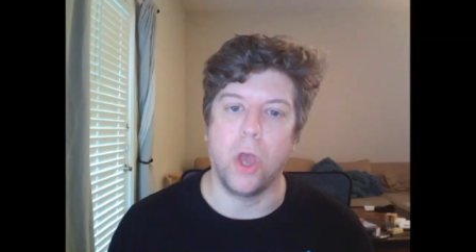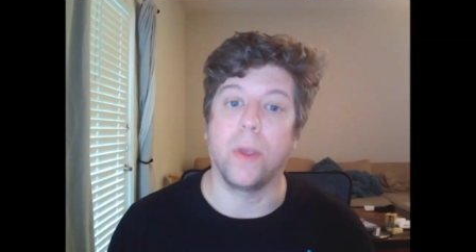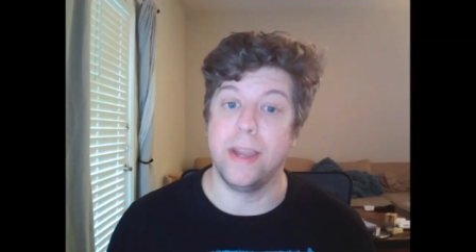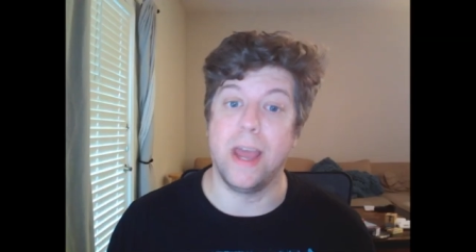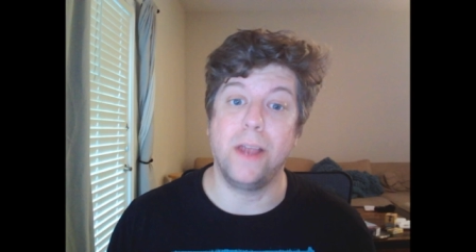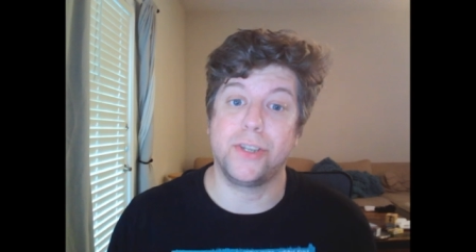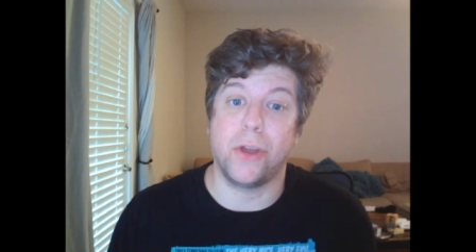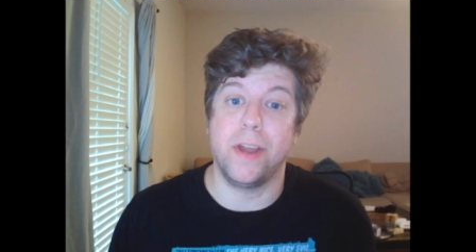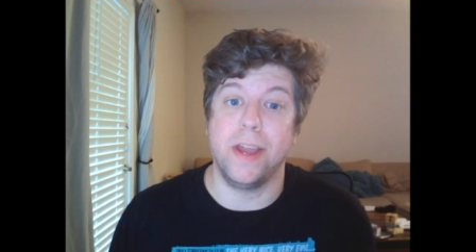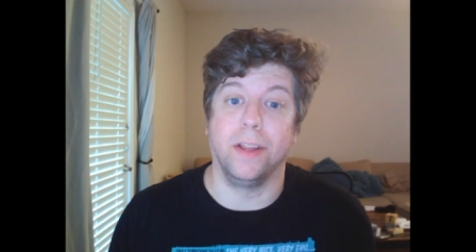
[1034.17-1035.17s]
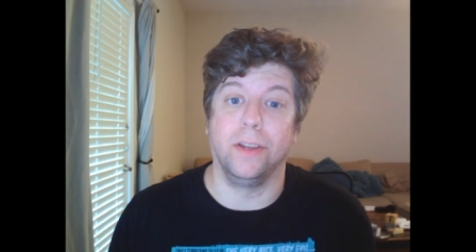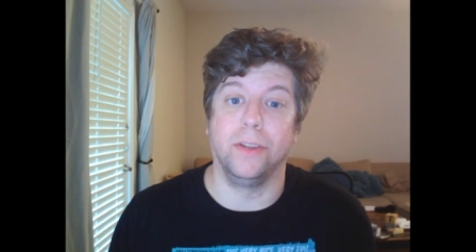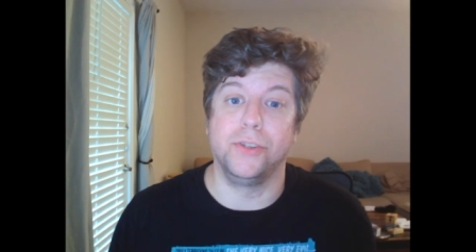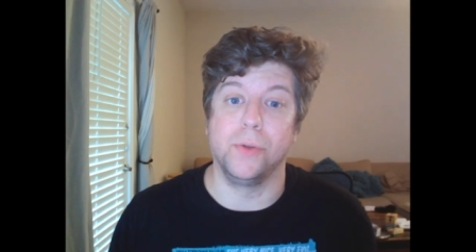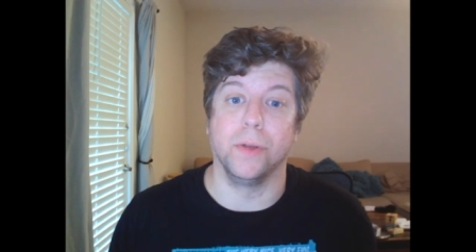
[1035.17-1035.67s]
Okay, now you're starting to hit a
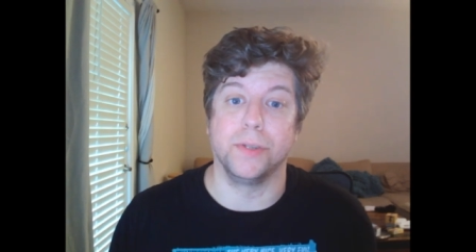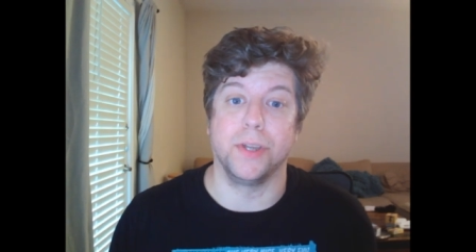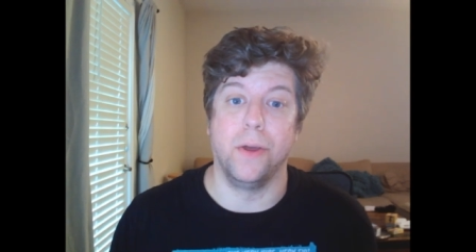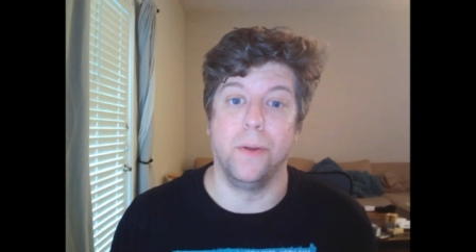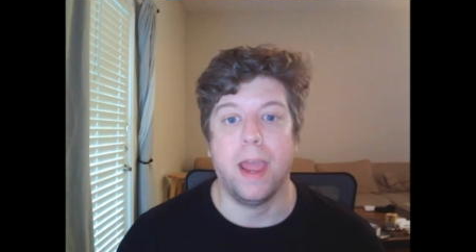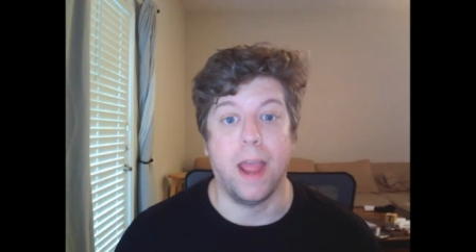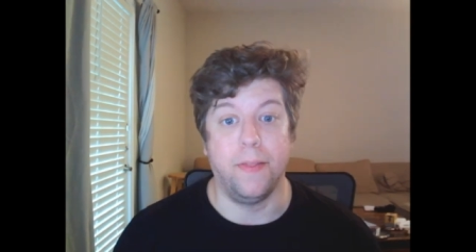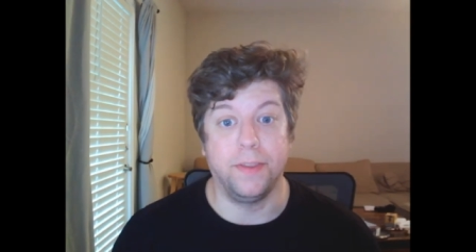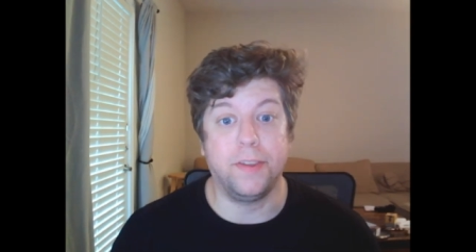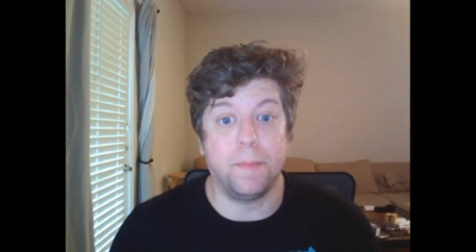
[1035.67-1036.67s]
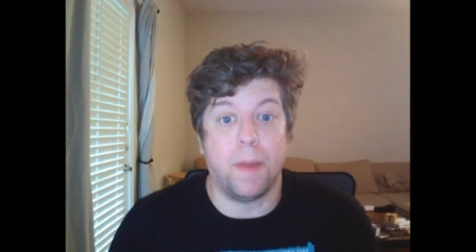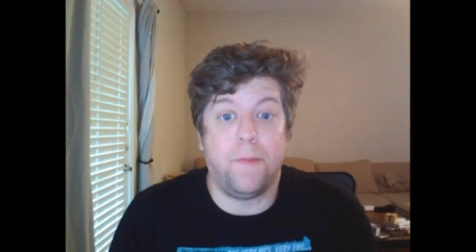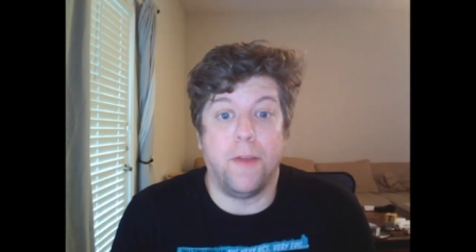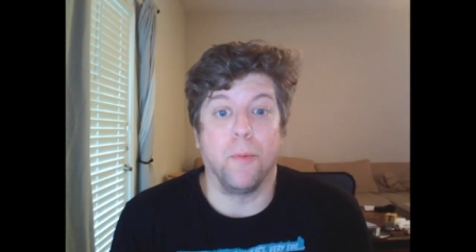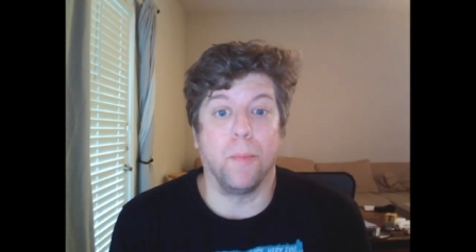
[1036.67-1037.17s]
little too close to home. And this is my
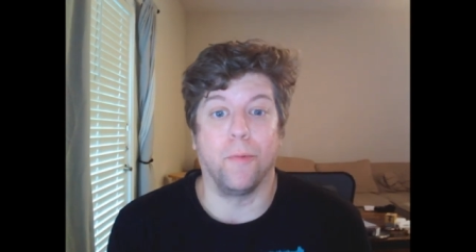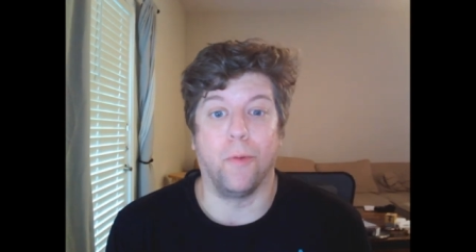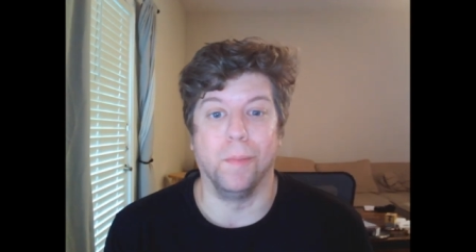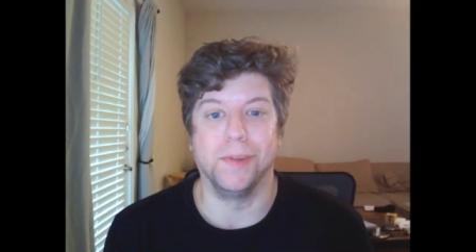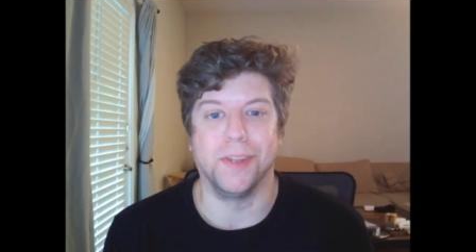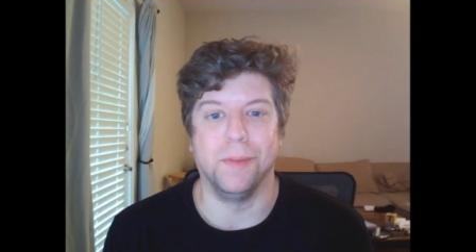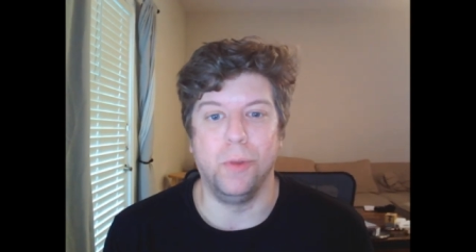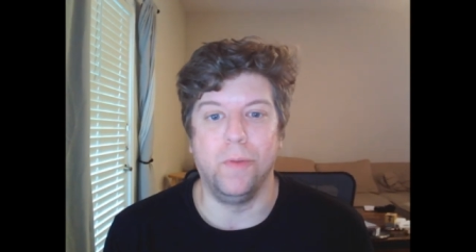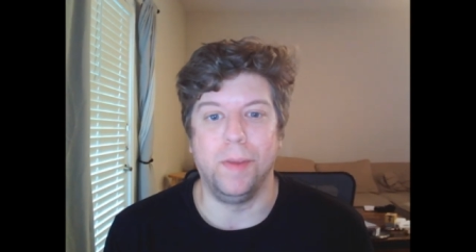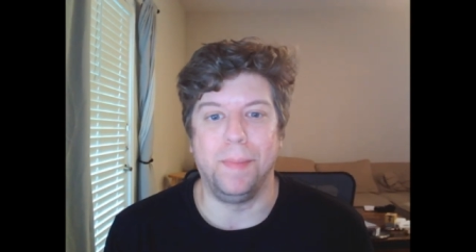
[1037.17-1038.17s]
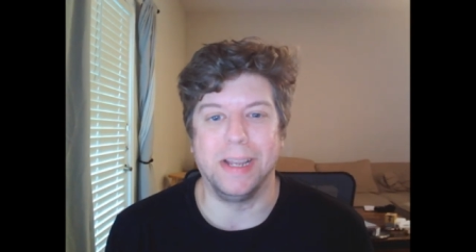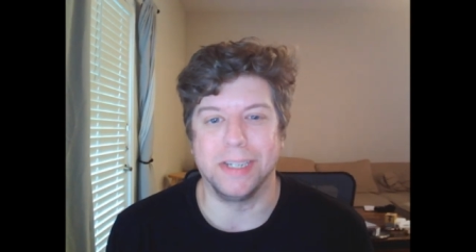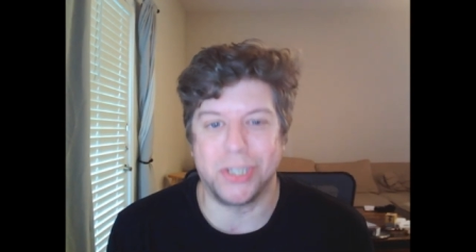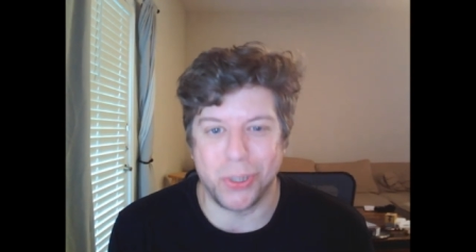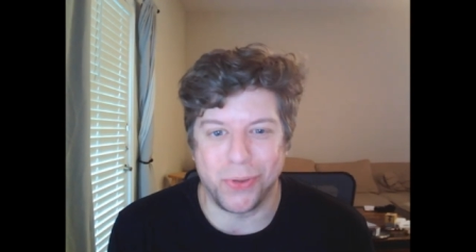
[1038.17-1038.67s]
favorite performance of the movie because
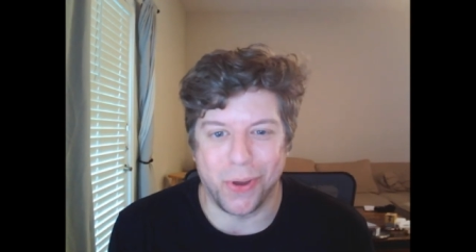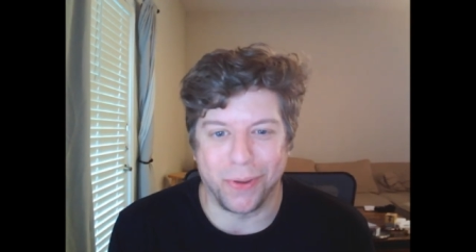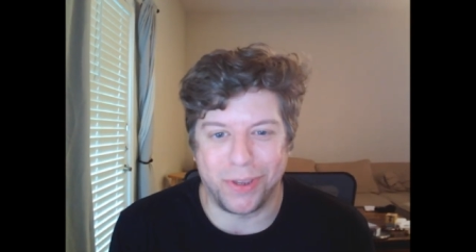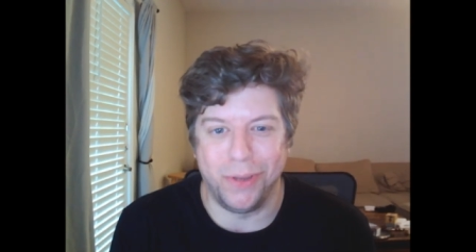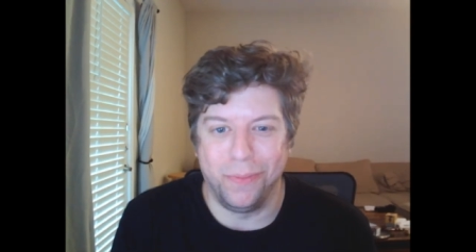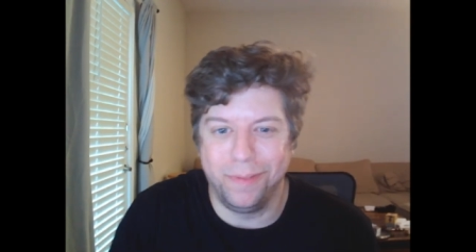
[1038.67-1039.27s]
it's so darn cute.